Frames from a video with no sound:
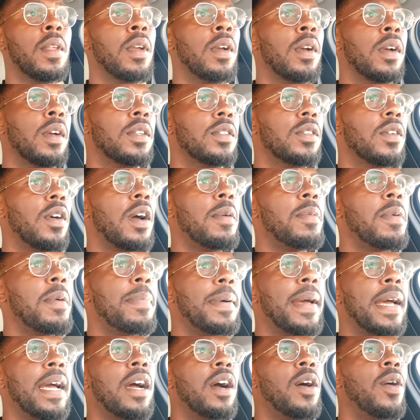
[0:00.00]
So I'm
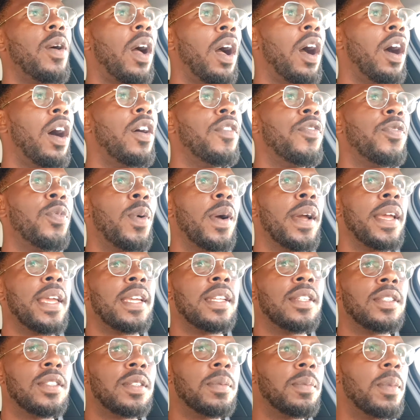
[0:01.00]
about halfway
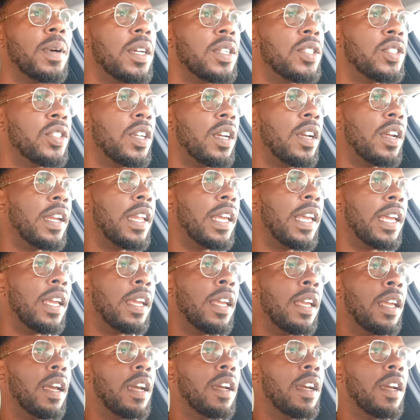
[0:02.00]
into my journey.